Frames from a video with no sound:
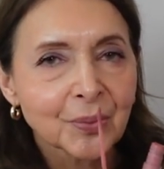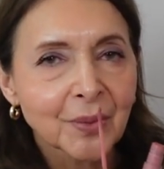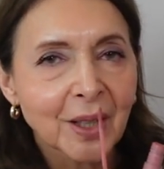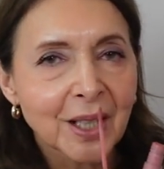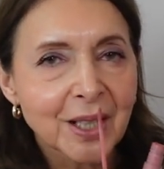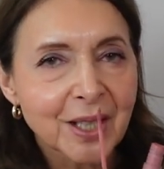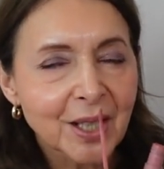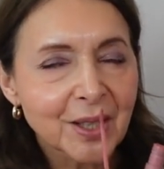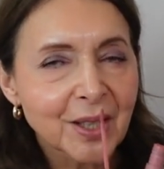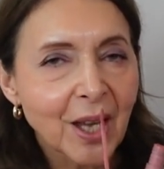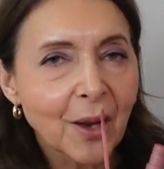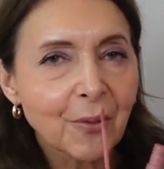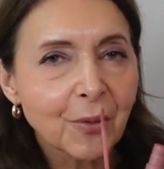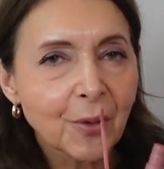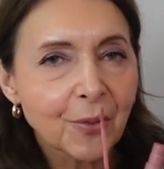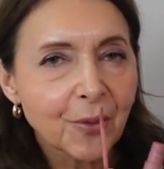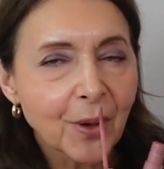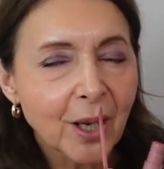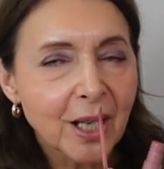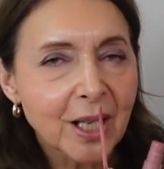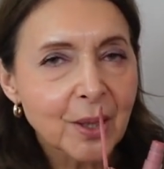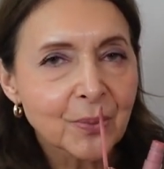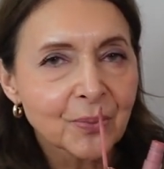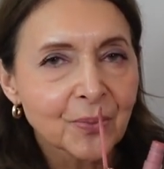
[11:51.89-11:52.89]
It does have a
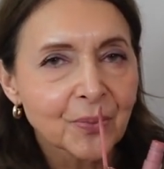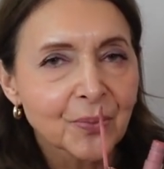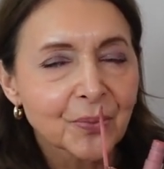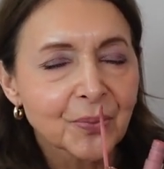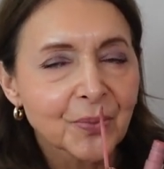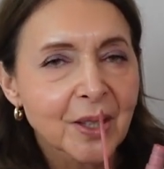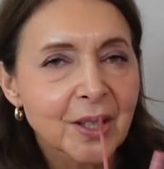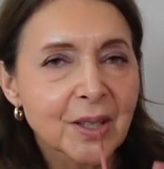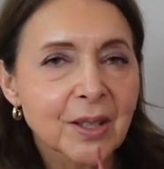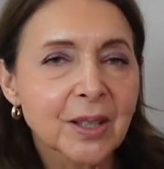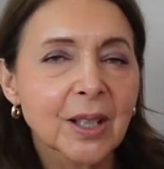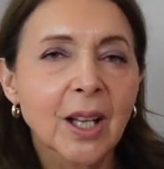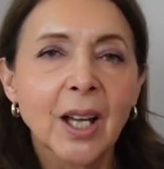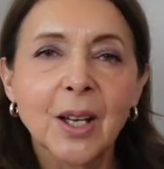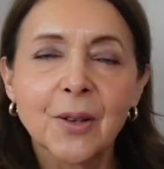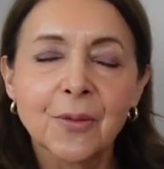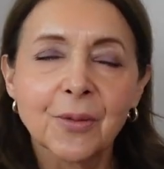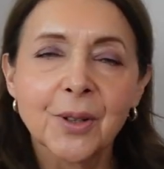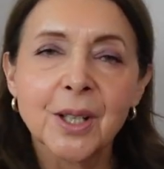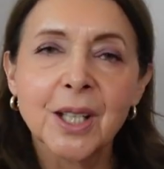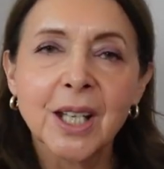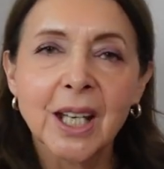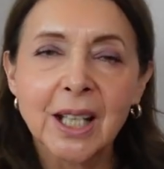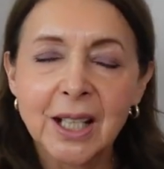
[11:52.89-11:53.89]
very
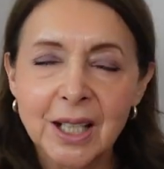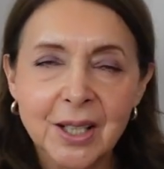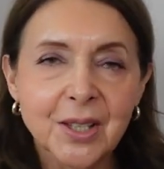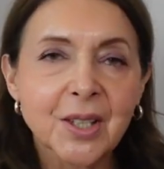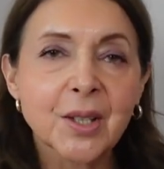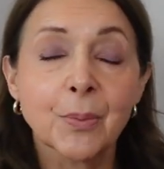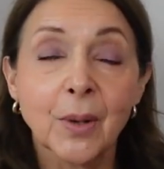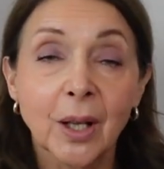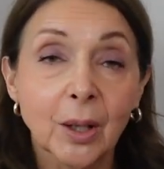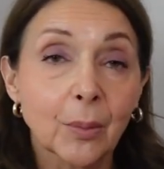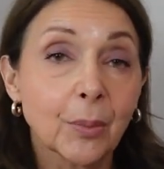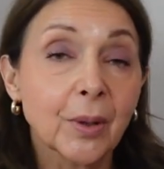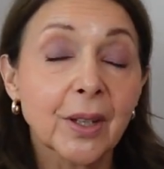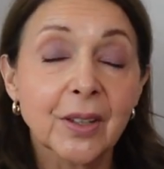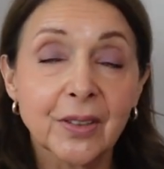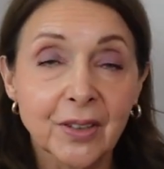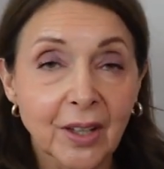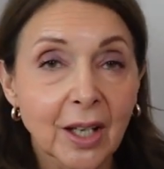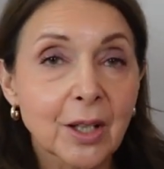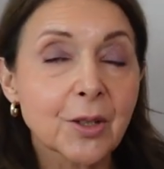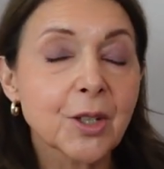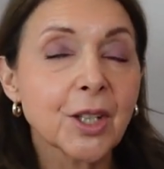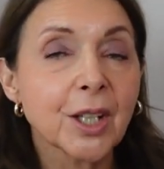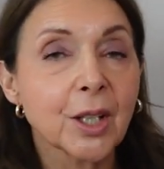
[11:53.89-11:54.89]
slight vanilla smell, but there's
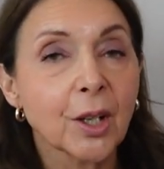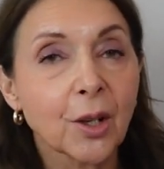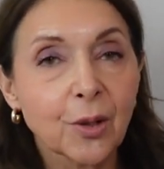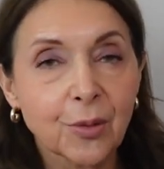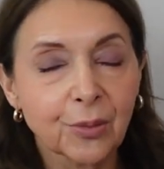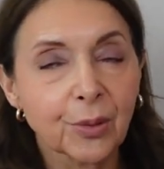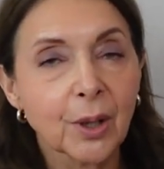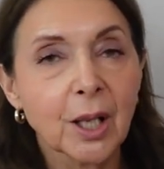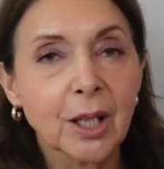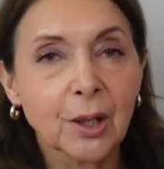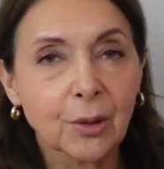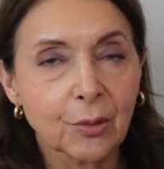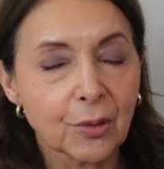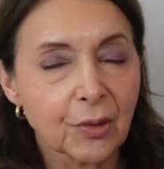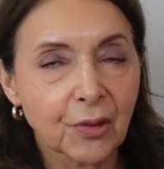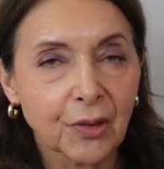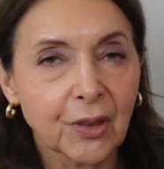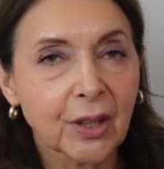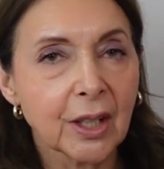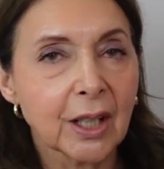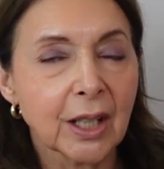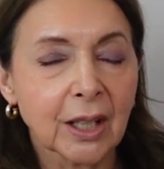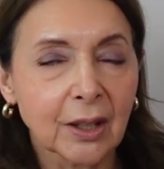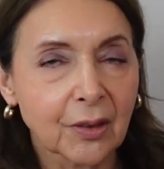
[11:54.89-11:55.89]
actually no
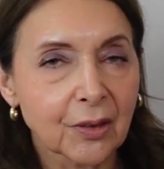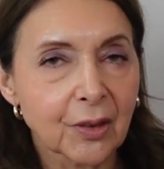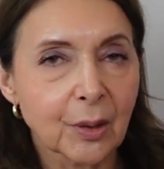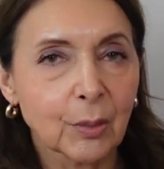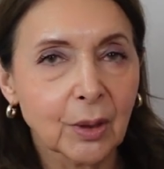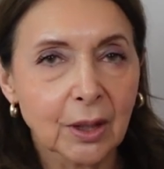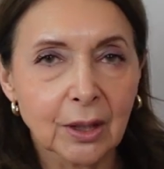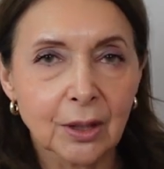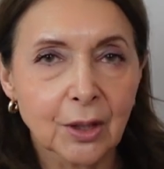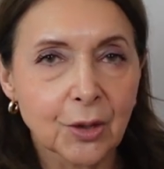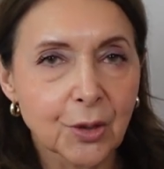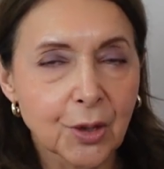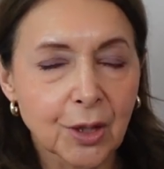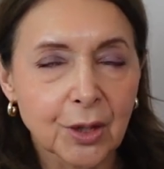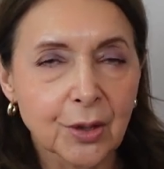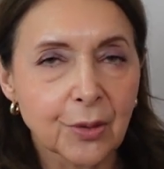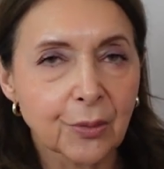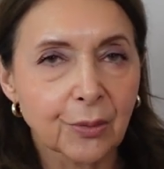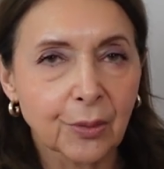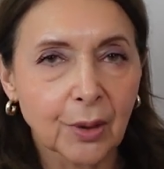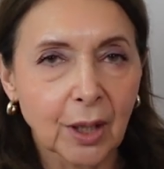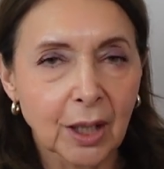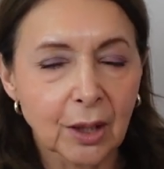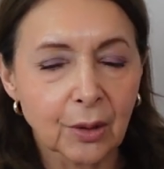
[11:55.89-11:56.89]
fragrance in it because I'm allergic to
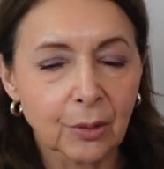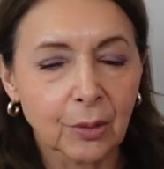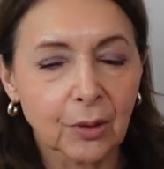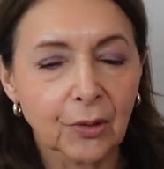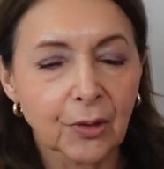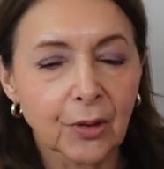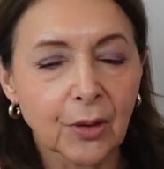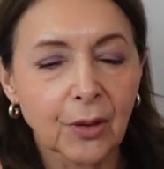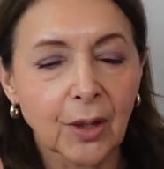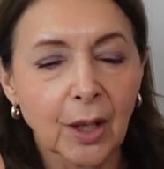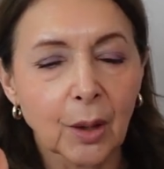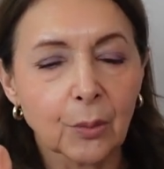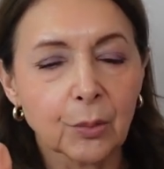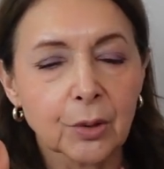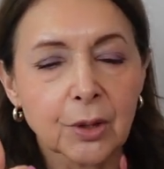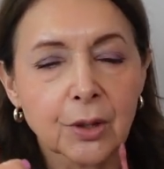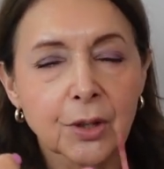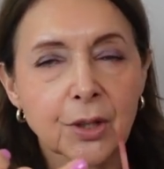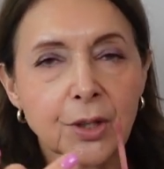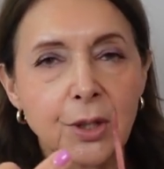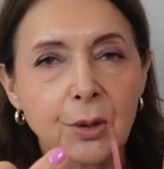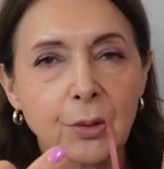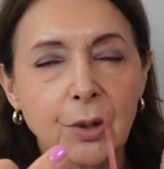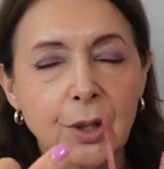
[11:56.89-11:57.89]
fragrance, so that
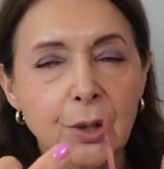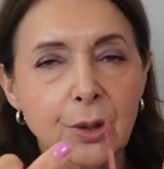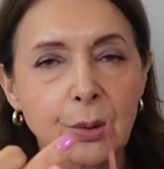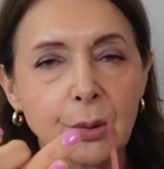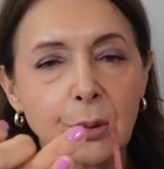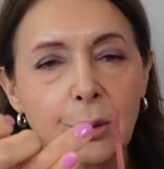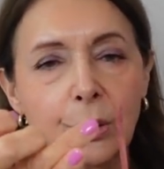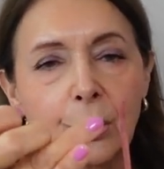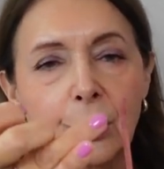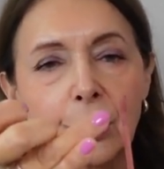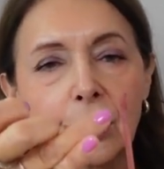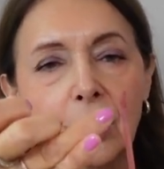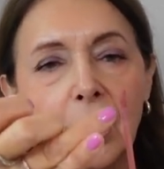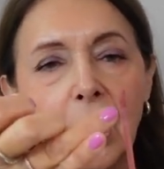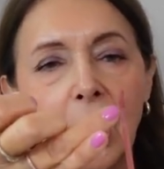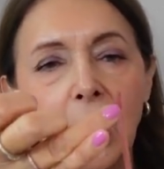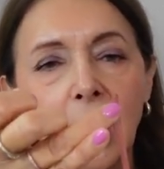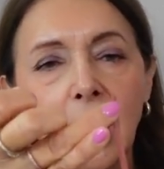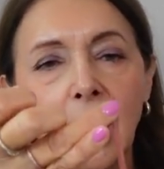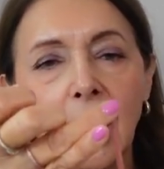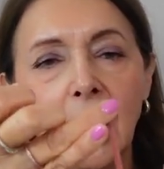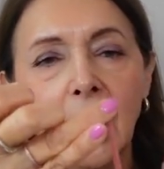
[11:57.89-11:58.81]
wouldn't do at all.